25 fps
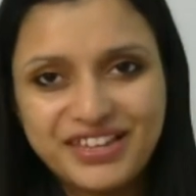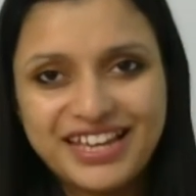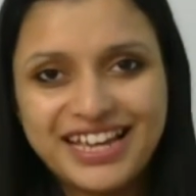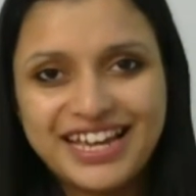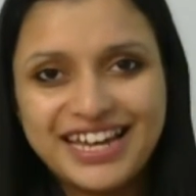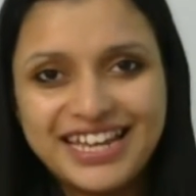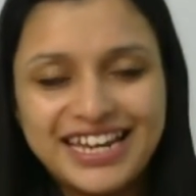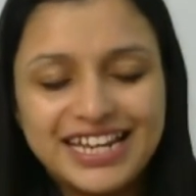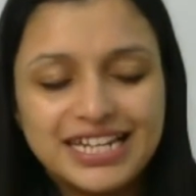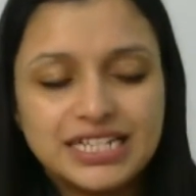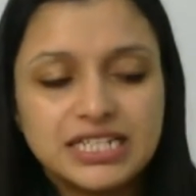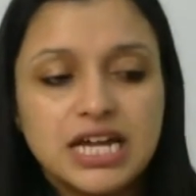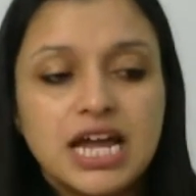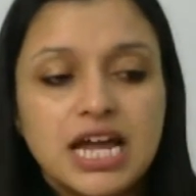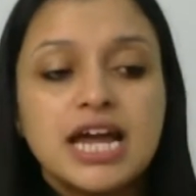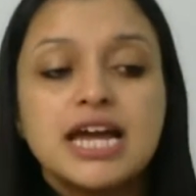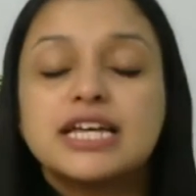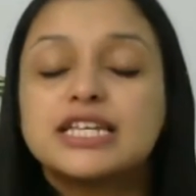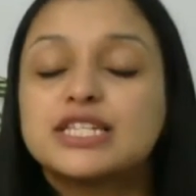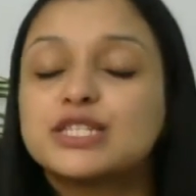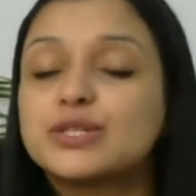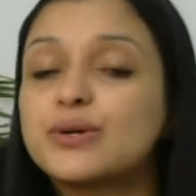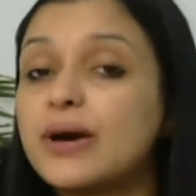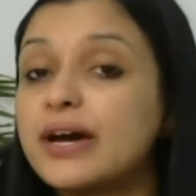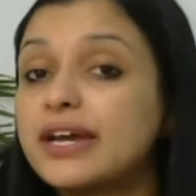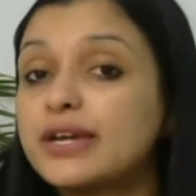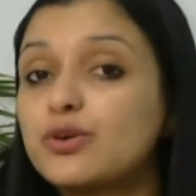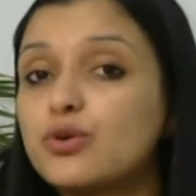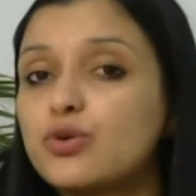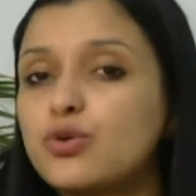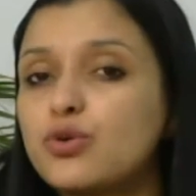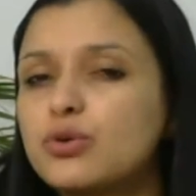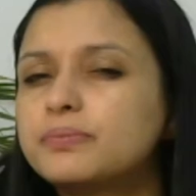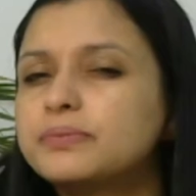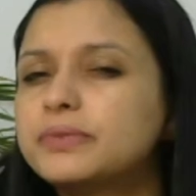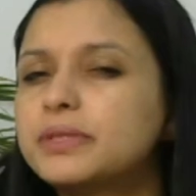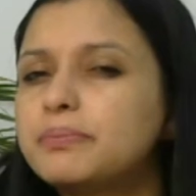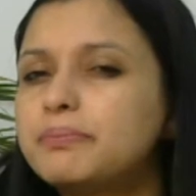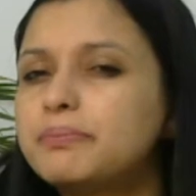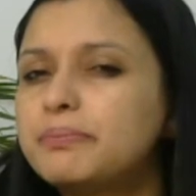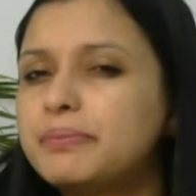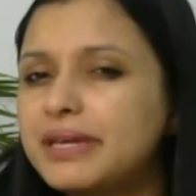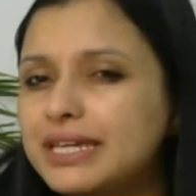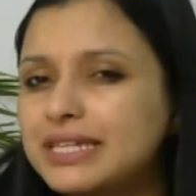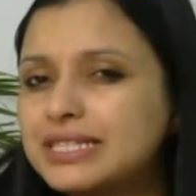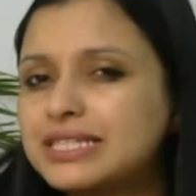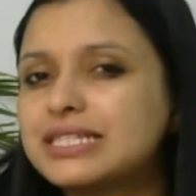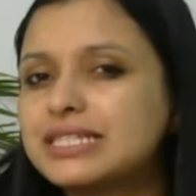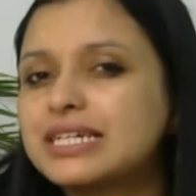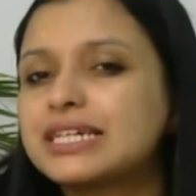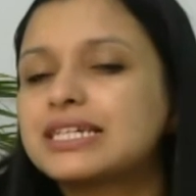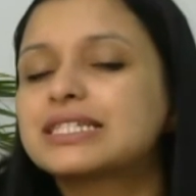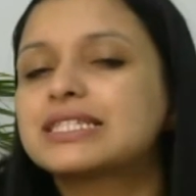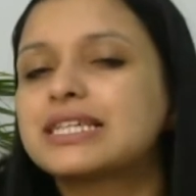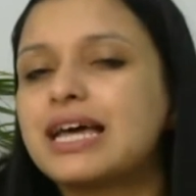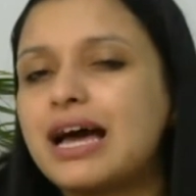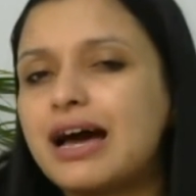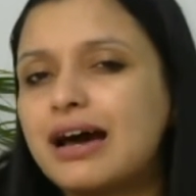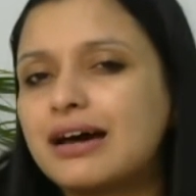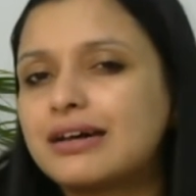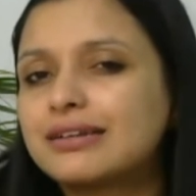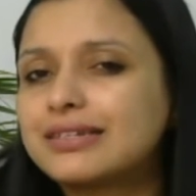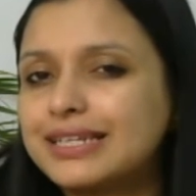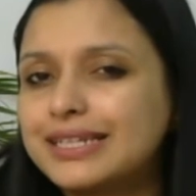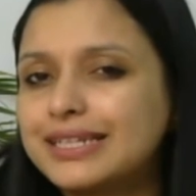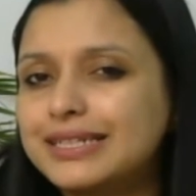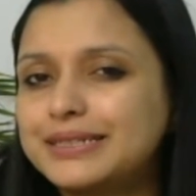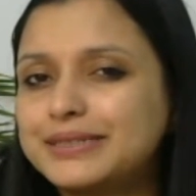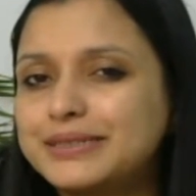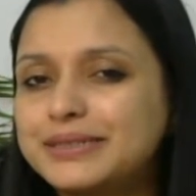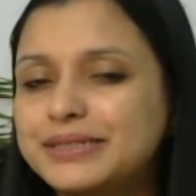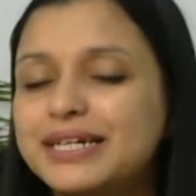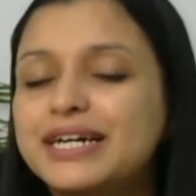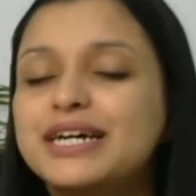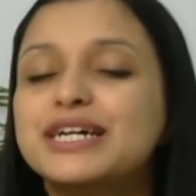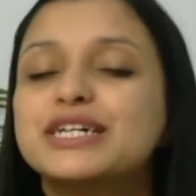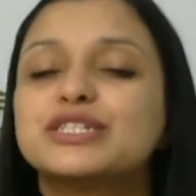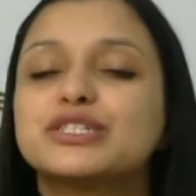Correct? So I hope the basics are clear.